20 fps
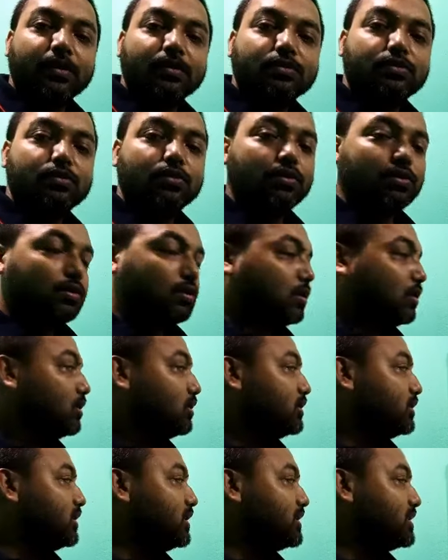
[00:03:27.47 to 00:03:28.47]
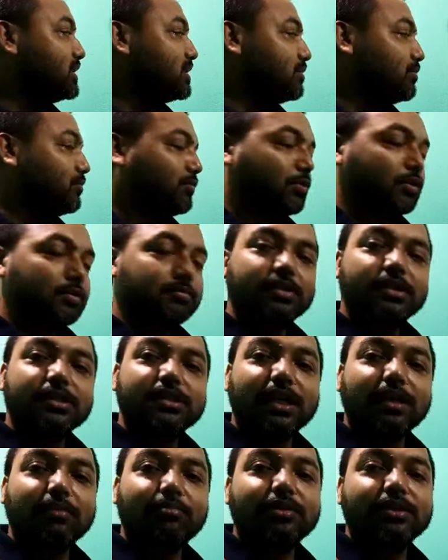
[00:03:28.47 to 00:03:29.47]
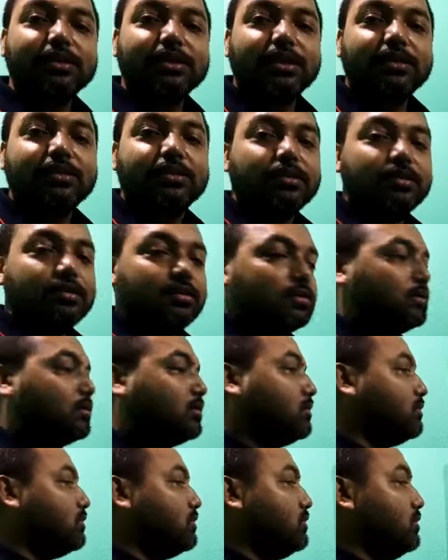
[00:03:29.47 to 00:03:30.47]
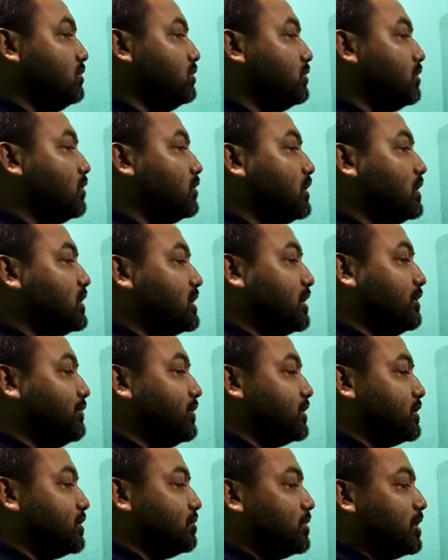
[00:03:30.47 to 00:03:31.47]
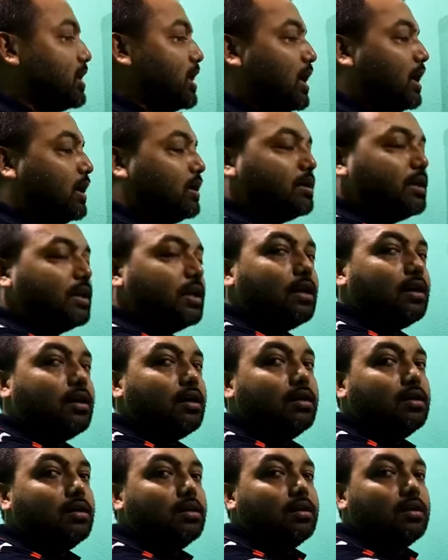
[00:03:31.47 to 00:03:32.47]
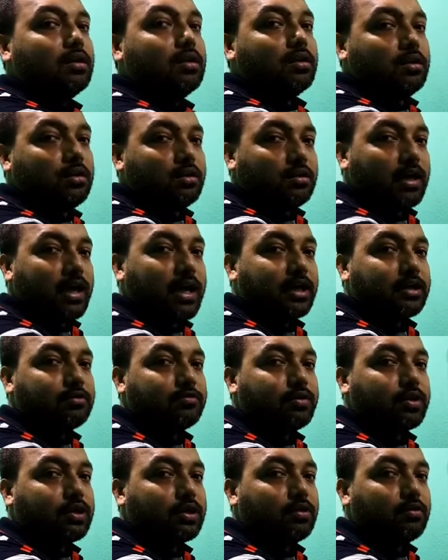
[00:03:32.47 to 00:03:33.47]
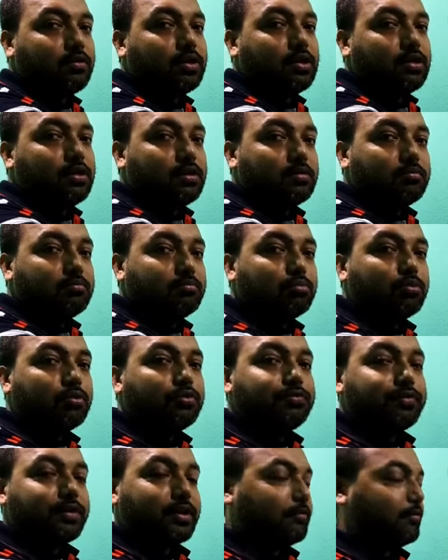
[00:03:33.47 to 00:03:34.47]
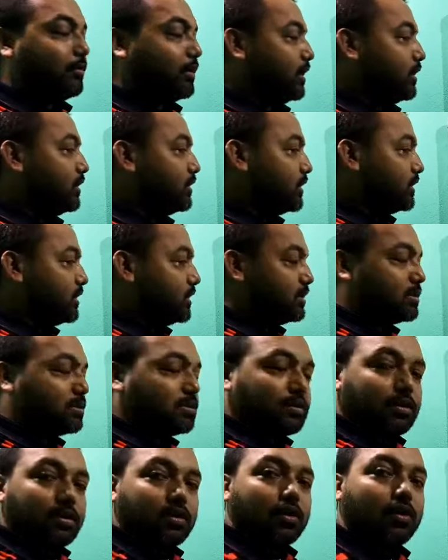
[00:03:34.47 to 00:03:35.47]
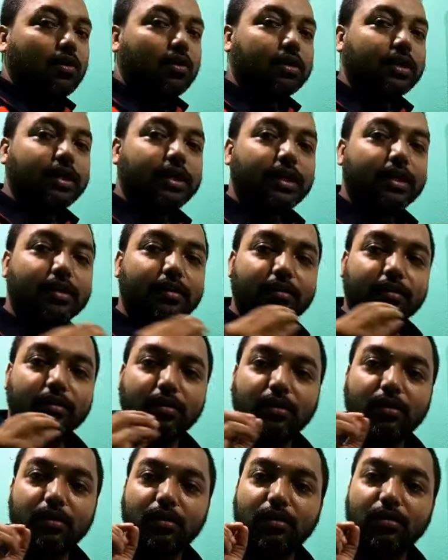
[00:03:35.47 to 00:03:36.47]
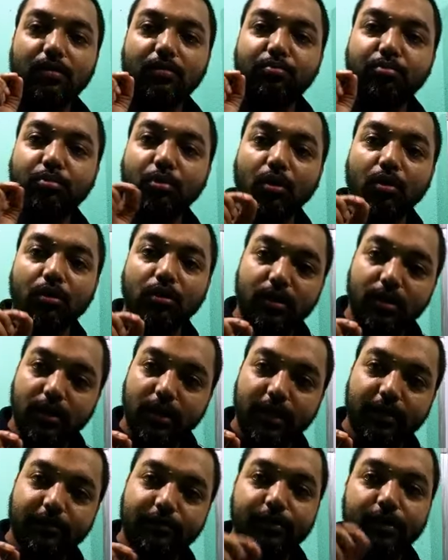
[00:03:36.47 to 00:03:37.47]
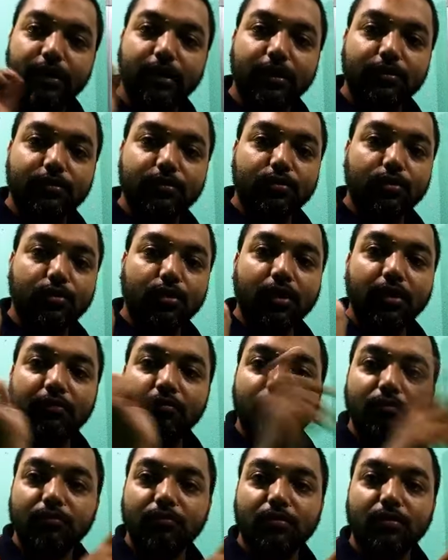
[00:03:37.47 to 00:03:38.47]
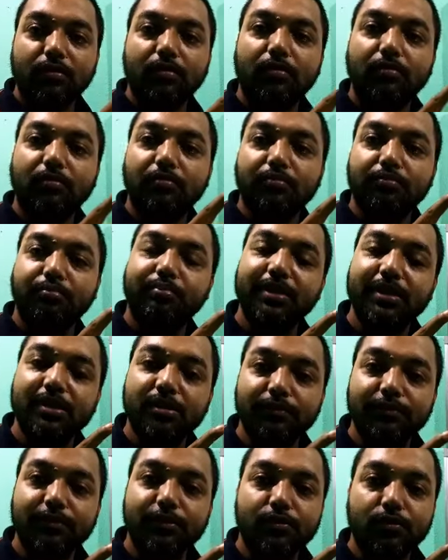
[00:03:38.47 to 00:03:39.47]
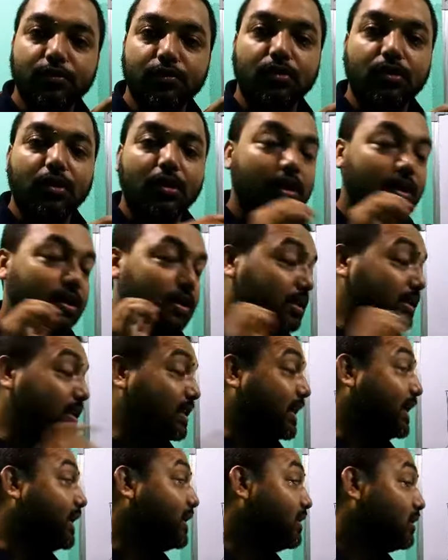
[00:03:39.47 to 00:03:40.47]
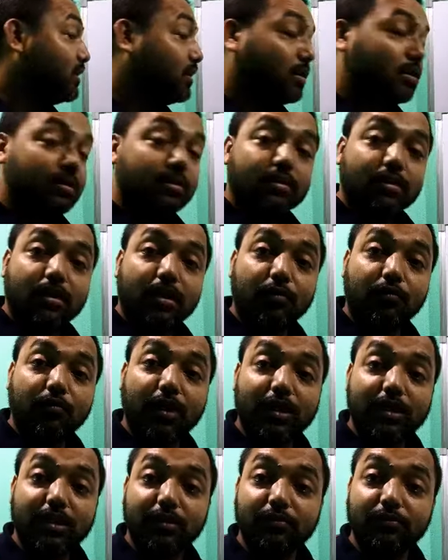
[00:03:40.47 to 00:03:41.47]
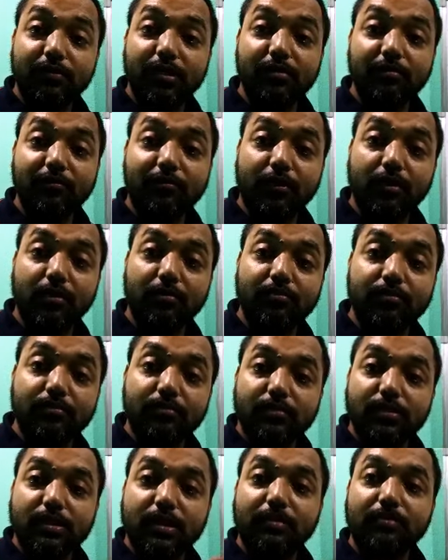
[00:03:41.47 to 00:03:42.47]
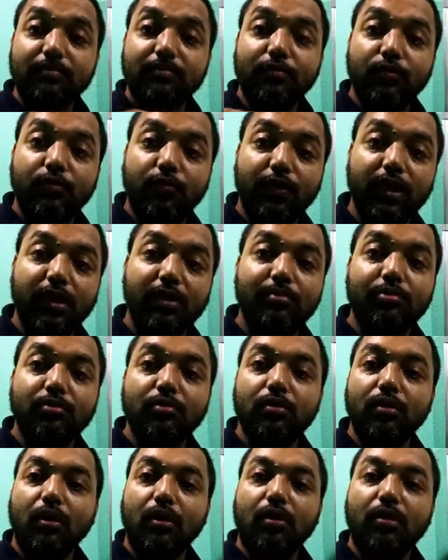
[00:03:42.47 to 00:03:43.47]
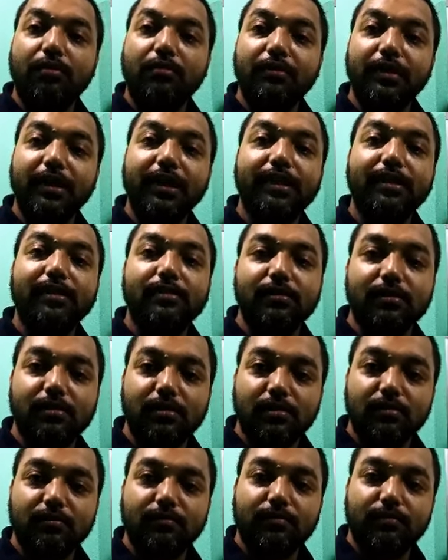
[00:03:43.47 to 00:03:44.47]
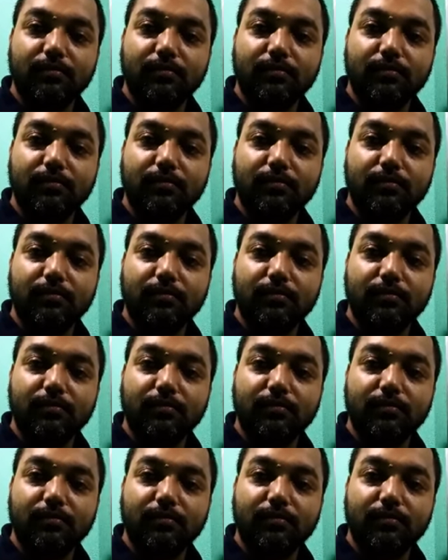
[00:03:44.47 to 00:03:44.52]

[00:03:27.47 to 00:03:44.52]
So this, from this epicenter on the surface of the earth, the earthquake will move away. That is, on a pond, if we throw a piece of a stone, then the water will form some whirlpool or wrinkles.